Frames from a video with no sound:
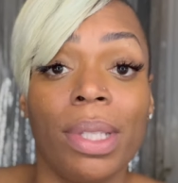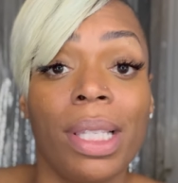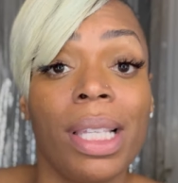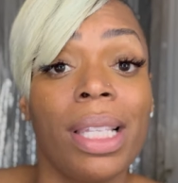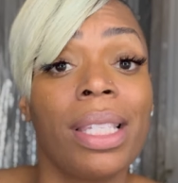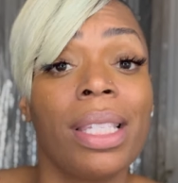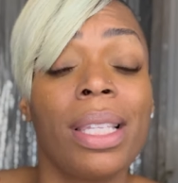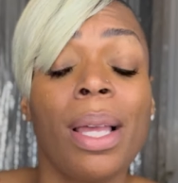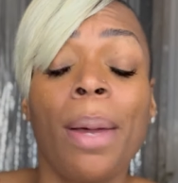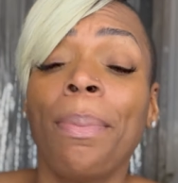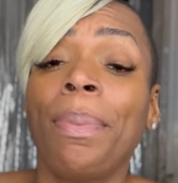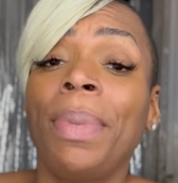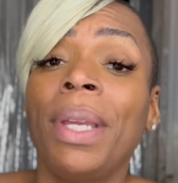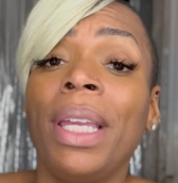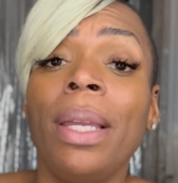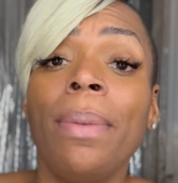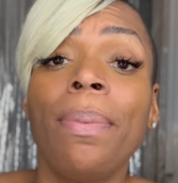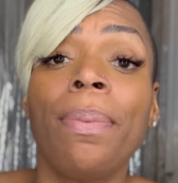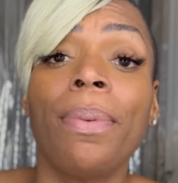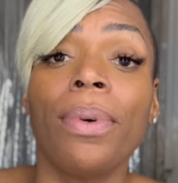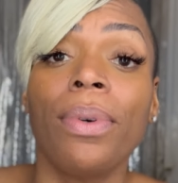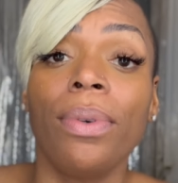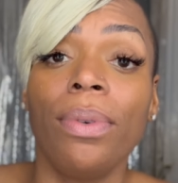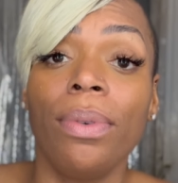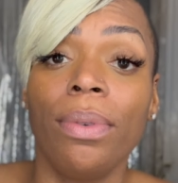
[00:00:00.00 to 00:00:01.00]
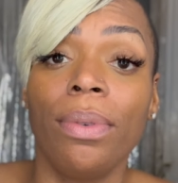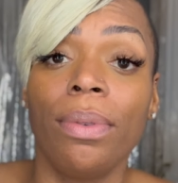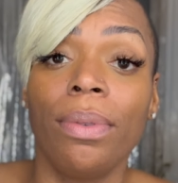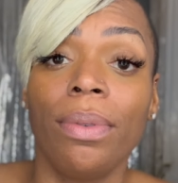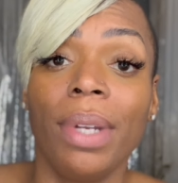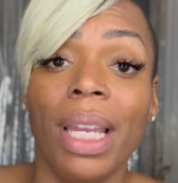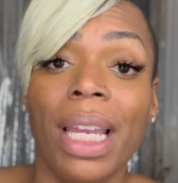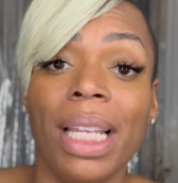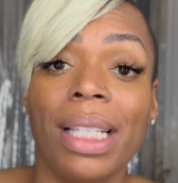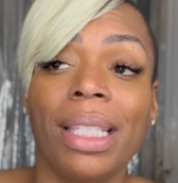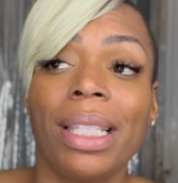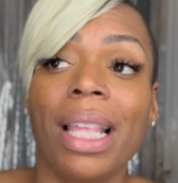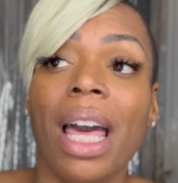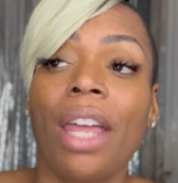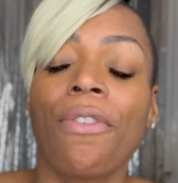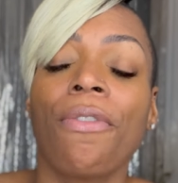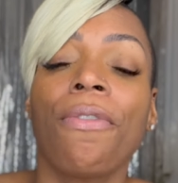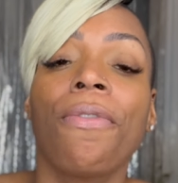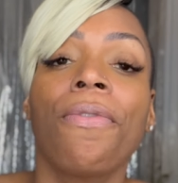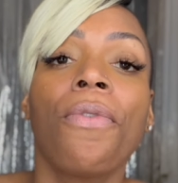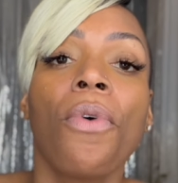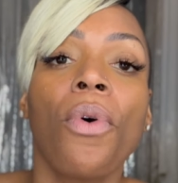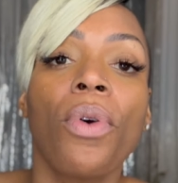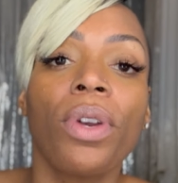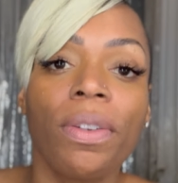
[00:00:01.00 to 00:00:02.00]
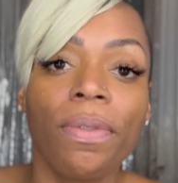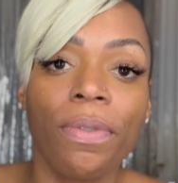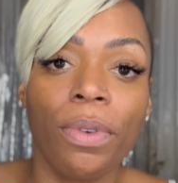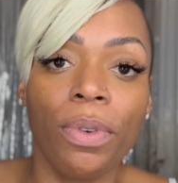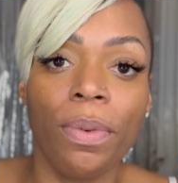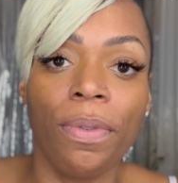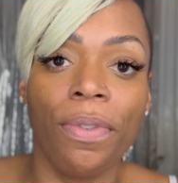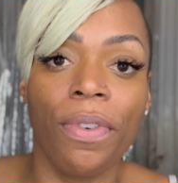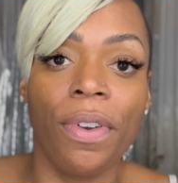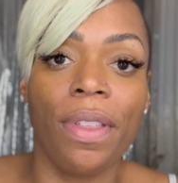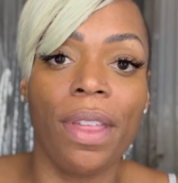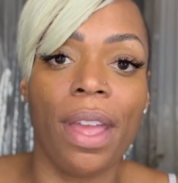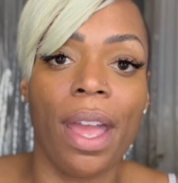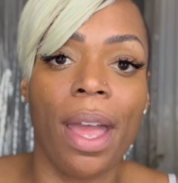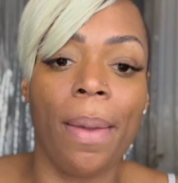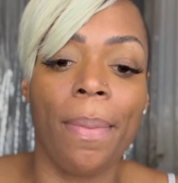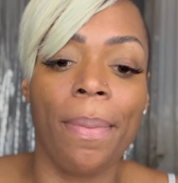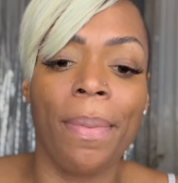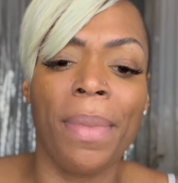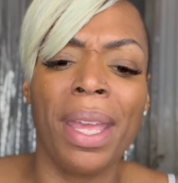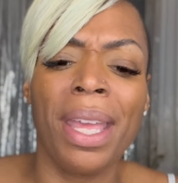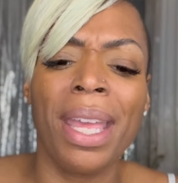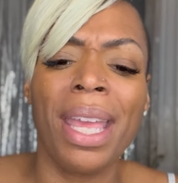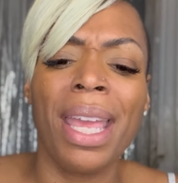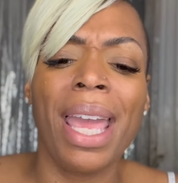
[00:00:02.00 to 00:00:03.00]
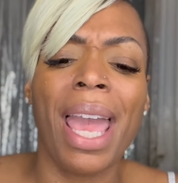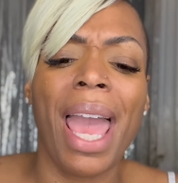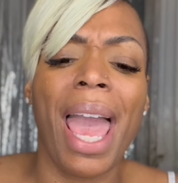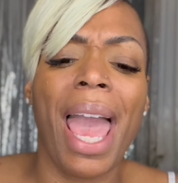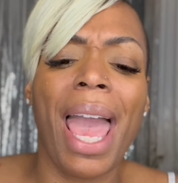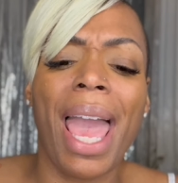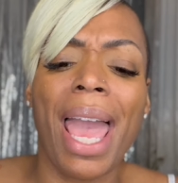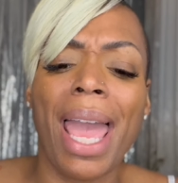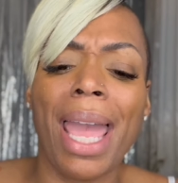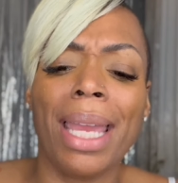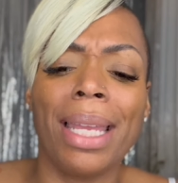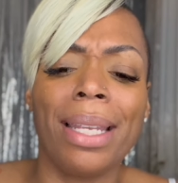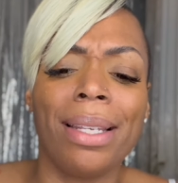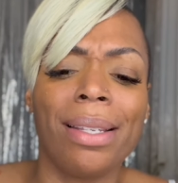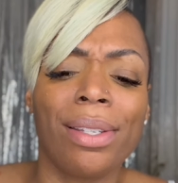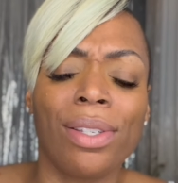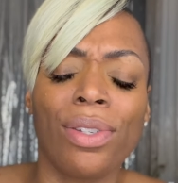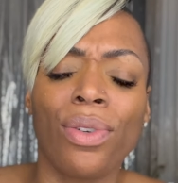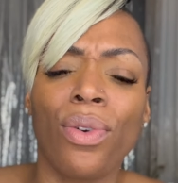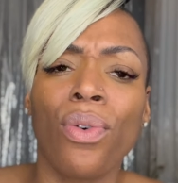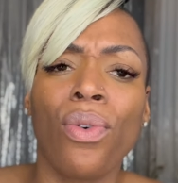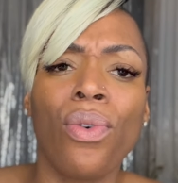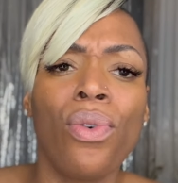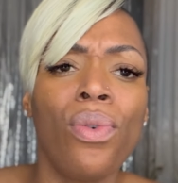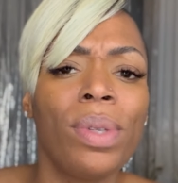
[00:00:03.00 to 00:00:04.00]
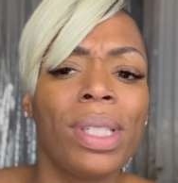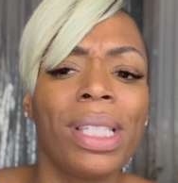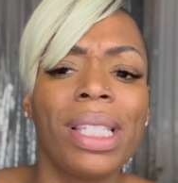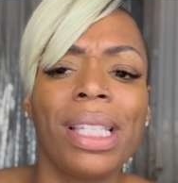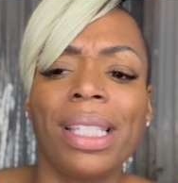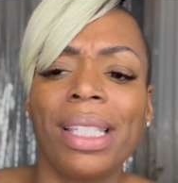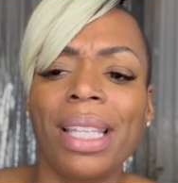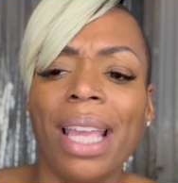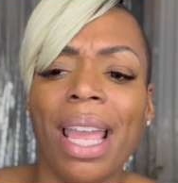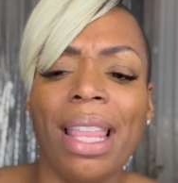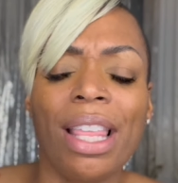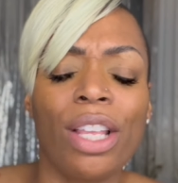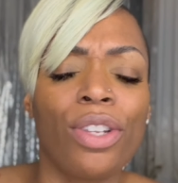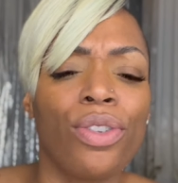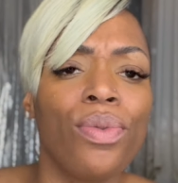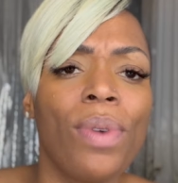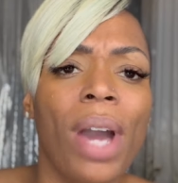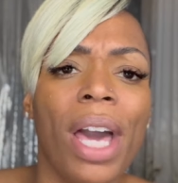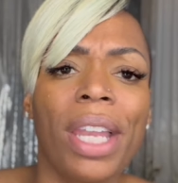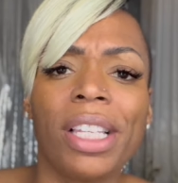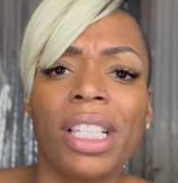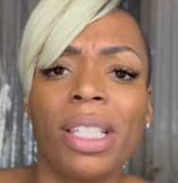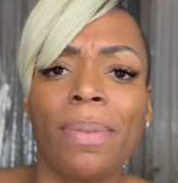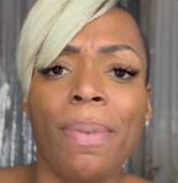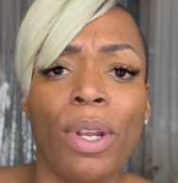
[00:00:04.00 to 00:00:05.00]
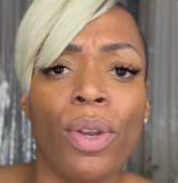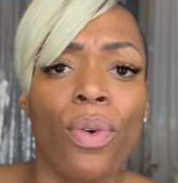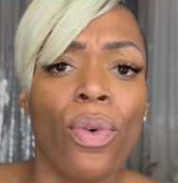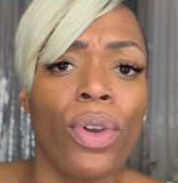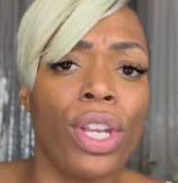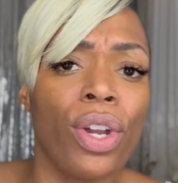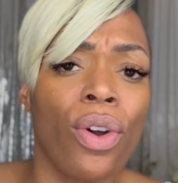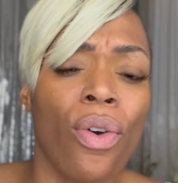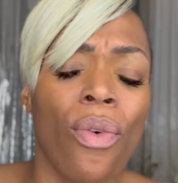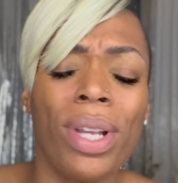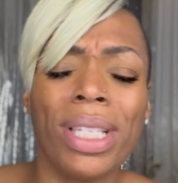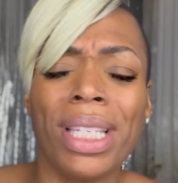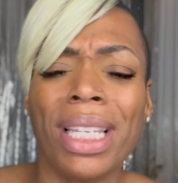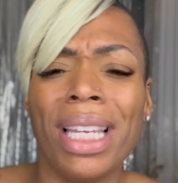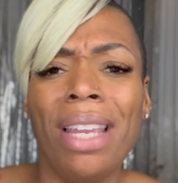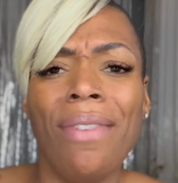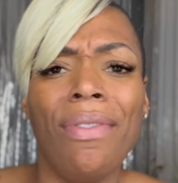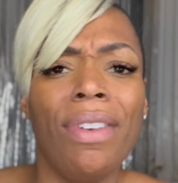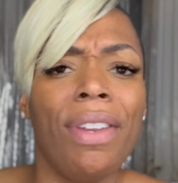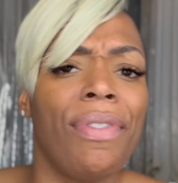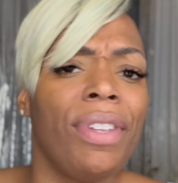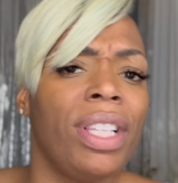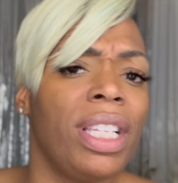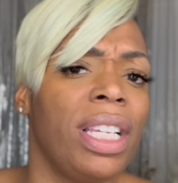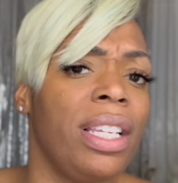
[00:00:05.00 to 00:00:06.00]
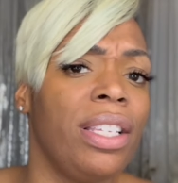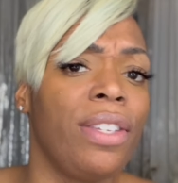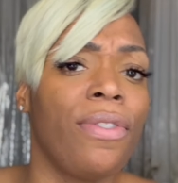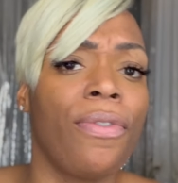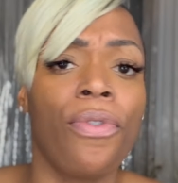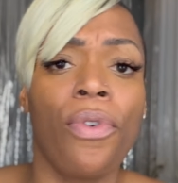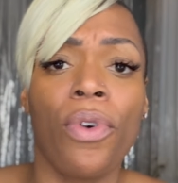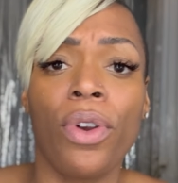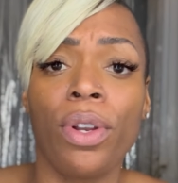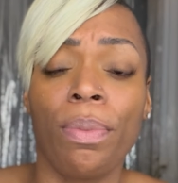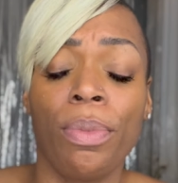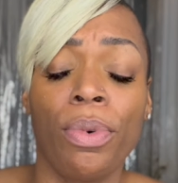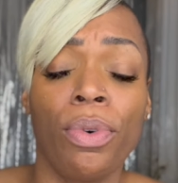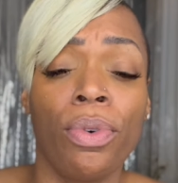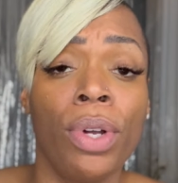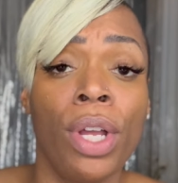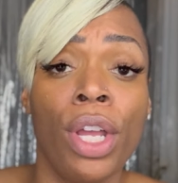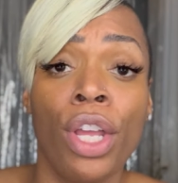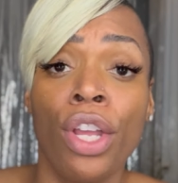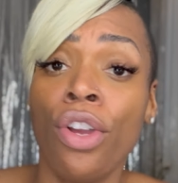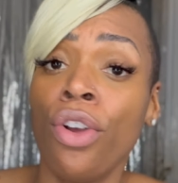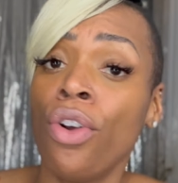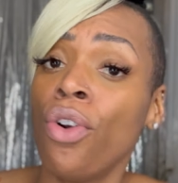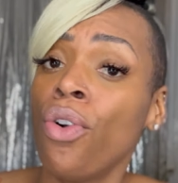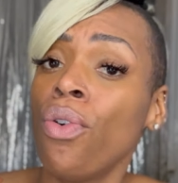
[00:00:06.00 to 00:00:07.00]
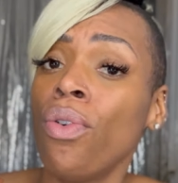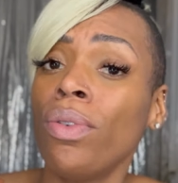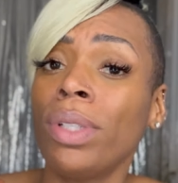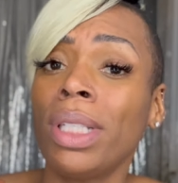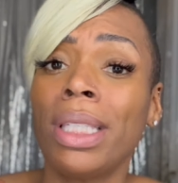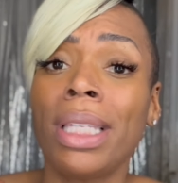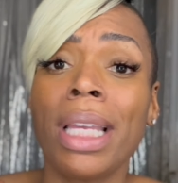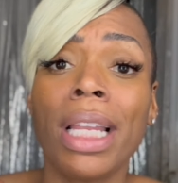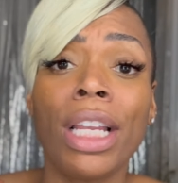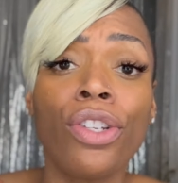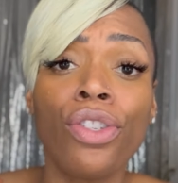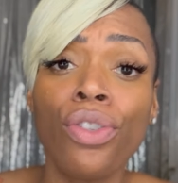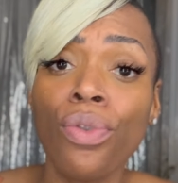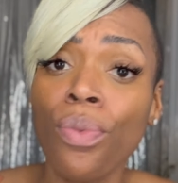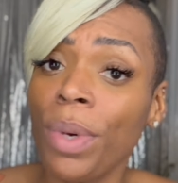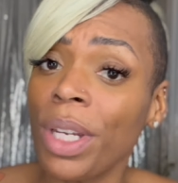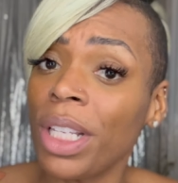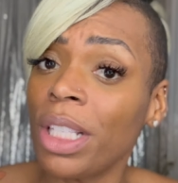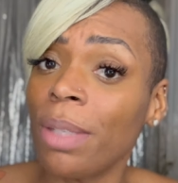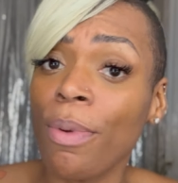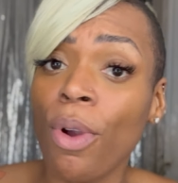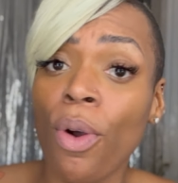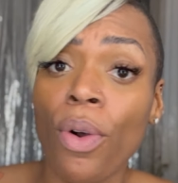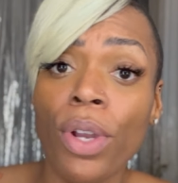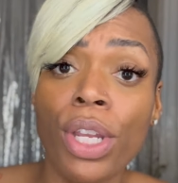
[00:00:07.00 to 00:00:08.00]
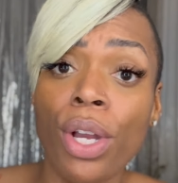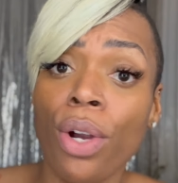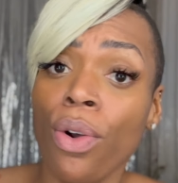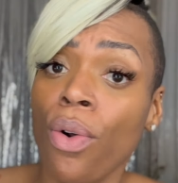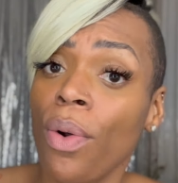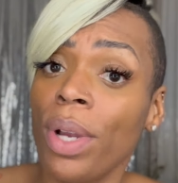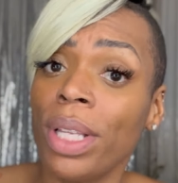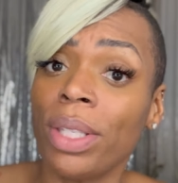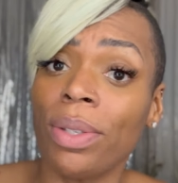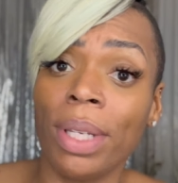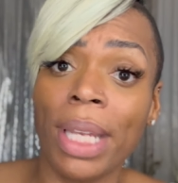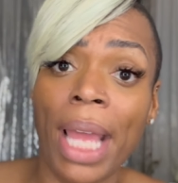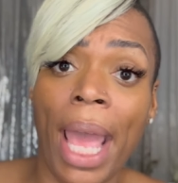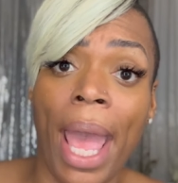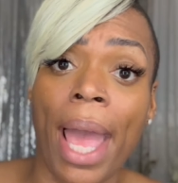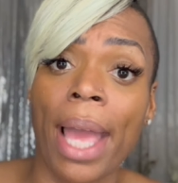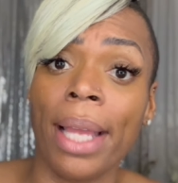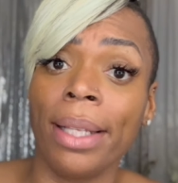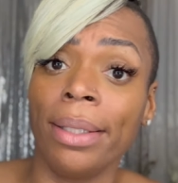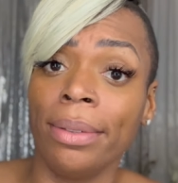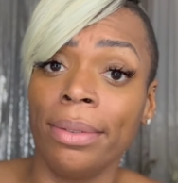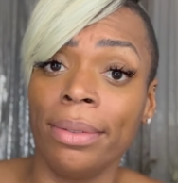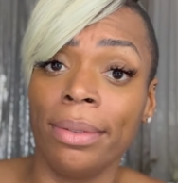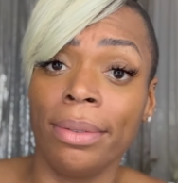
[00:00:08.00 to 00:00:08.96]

to some people. It's not affordable for them. And who's to say that you got to spend all your coins? And even if it is affordable, who's to say that you want to spend all your coins on that?